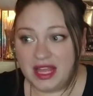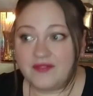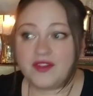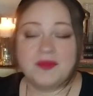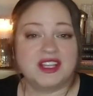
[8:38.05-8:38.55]

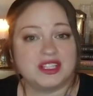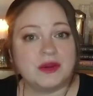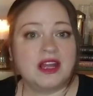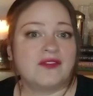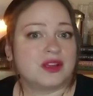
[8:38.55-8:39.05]

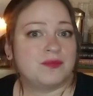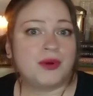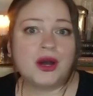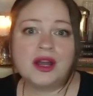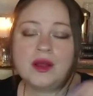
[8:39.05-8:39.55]
information about every
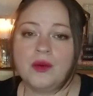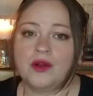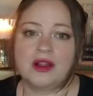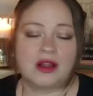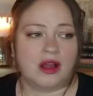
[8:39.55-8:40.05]
book
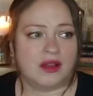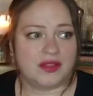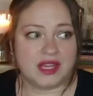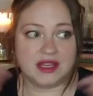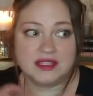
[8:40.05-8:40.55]
or
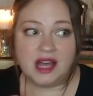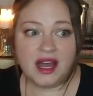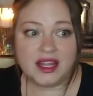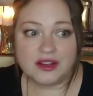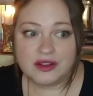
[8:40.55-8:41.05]
the
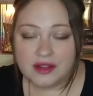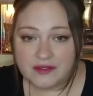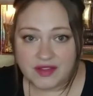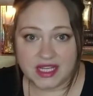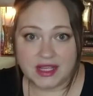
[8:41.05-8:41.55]
entire
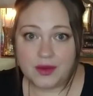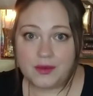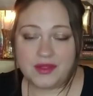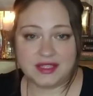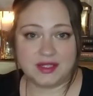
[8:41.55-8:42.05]

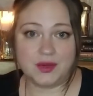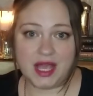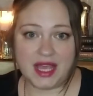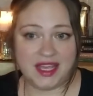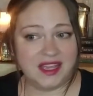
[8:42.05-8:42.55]
video, that's
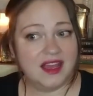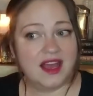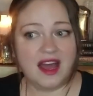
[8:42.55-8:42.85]
okay.